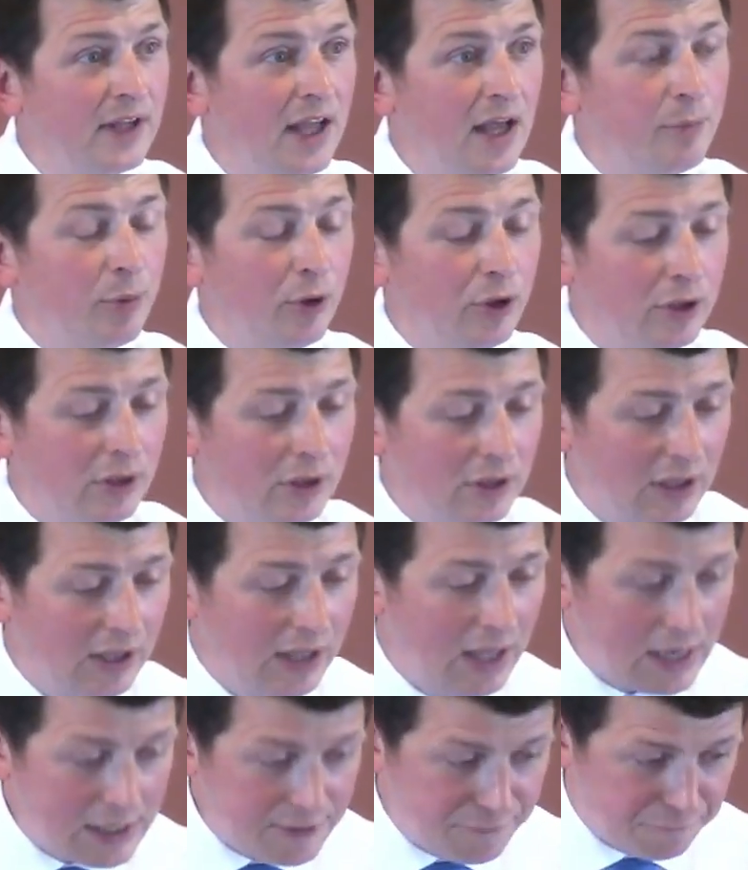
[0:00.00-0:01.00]
about
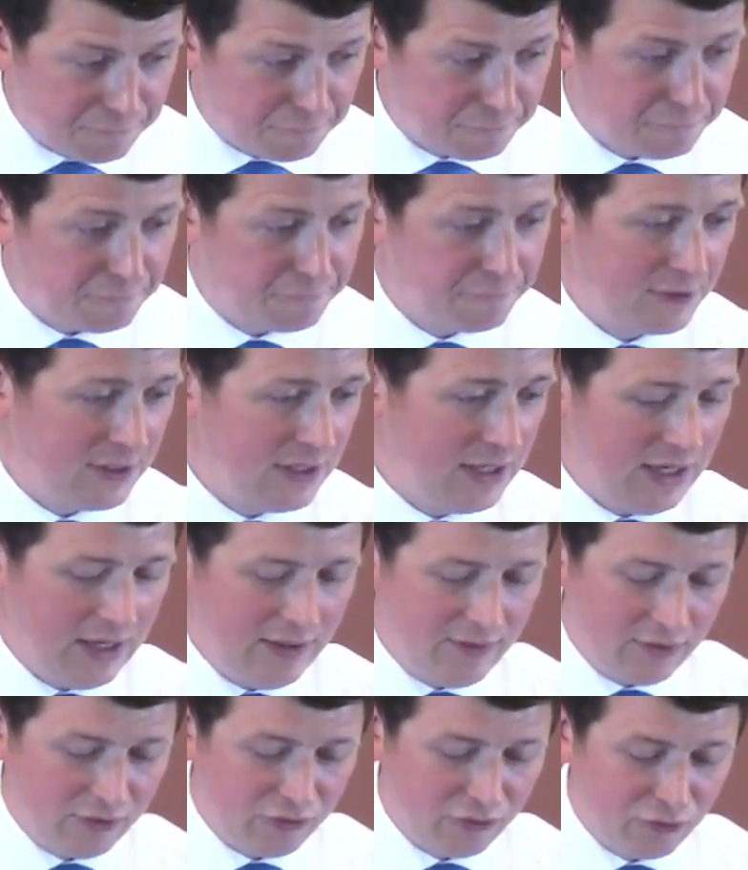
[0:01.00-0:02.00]
life
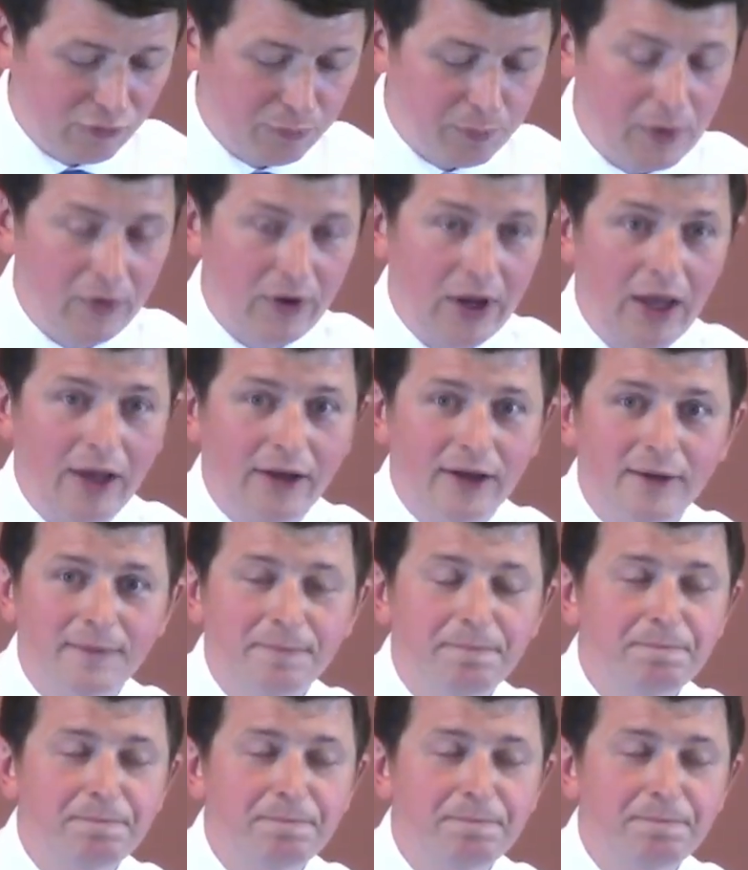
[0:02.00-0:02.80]
in the Spirit.